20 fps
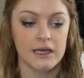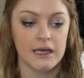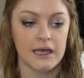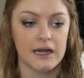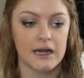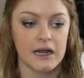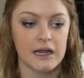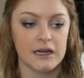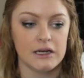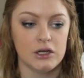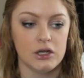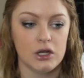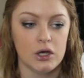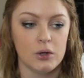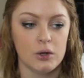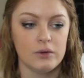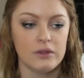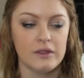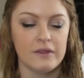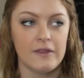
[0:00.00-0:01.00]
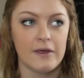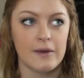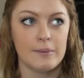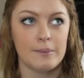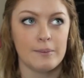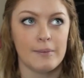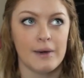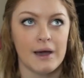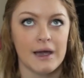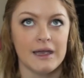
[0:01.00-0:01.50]
And I know that they
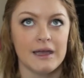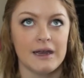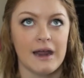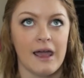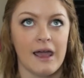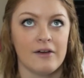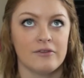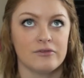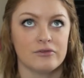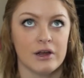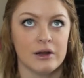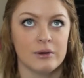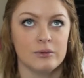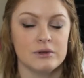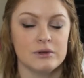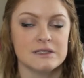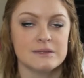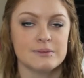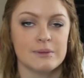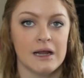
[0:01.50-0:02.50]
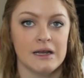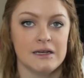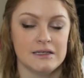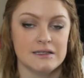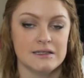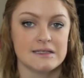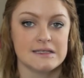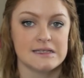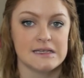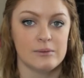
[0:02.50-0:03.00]
might have red ones, but I
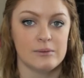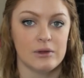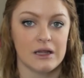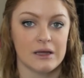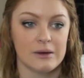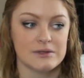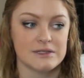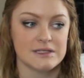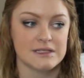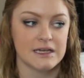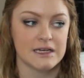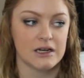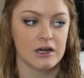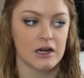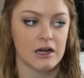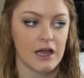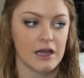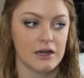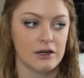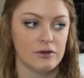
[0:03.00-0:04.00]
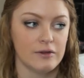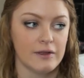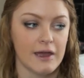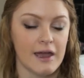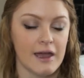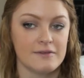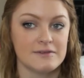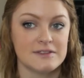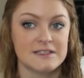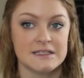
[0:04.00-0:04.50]
didn't see them while I was there. I know they
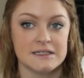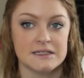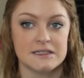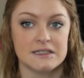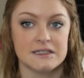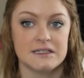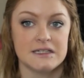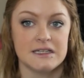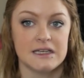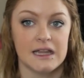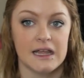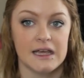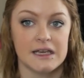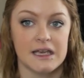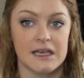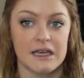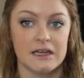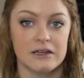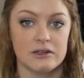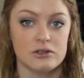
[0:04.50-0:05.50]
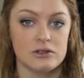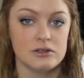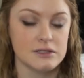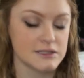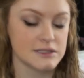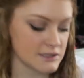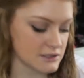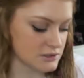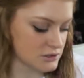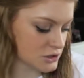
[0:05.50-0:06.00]
have scented tea light
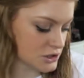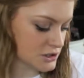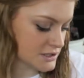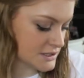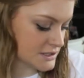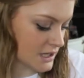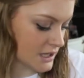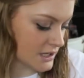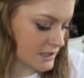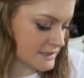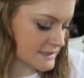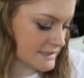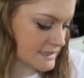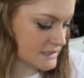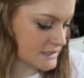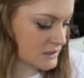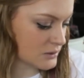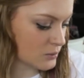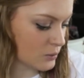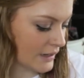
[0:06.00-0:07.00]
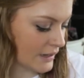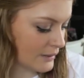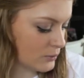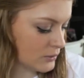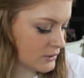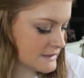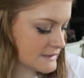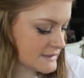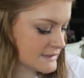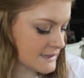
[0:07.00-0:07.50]
candles. These are just the unscented white
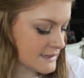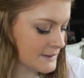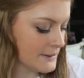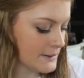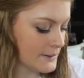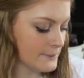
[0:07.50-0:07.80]
ones.